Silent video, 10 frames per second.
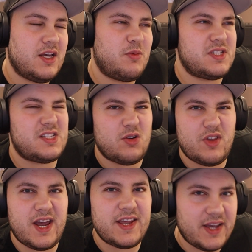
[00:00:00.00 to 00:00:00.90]
But it's still
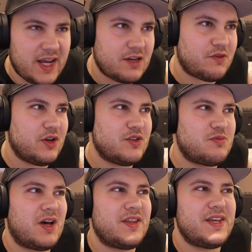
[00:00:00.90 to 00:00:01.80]
there, they're headphones,
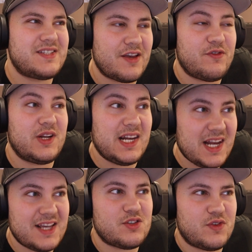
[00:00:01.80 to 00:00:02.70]
but there's definitely
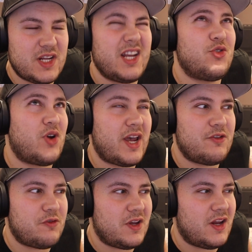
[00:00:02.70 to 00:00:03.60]
less of an
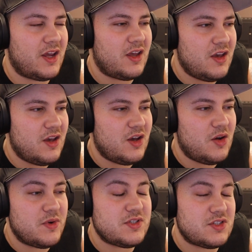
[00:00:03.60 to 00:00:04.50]
in-your-head feeling,
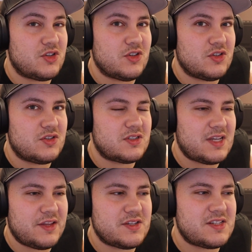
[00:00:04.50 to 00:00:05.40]
which is good. The
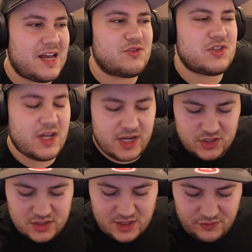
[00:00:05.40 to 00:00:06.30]
soundstage
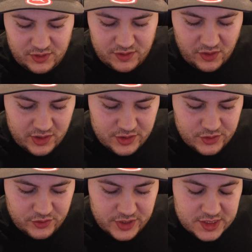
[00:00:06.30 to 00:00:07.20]
is definitely very good
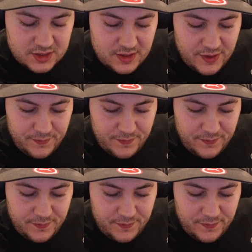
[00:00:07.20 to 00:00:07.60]
on this.